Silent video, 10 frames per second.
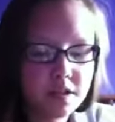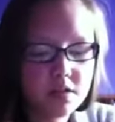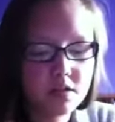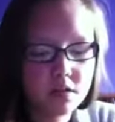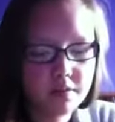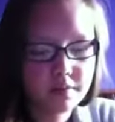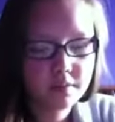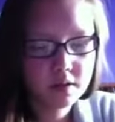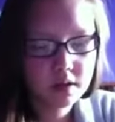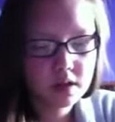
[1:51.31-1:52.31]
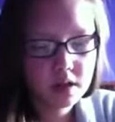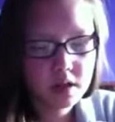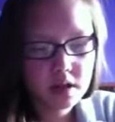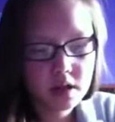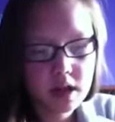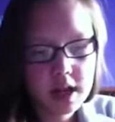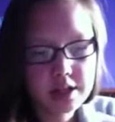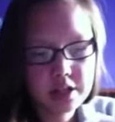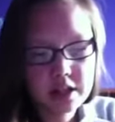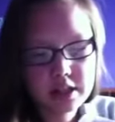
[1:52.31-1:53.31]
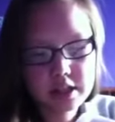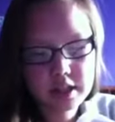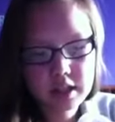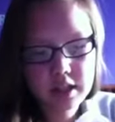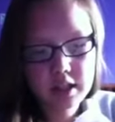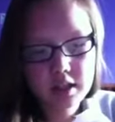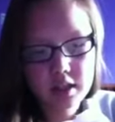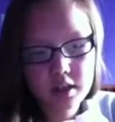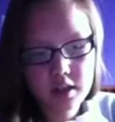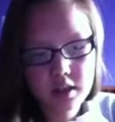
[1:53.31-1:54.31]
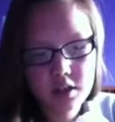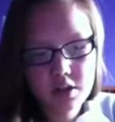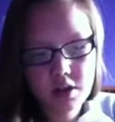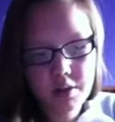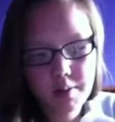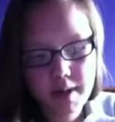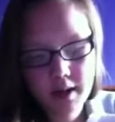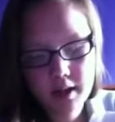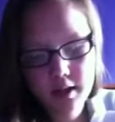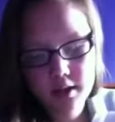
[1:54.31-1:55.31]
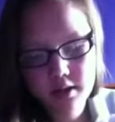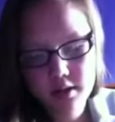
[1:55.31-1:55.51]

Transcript: Ooh. As you can see, Oh no, it went back in.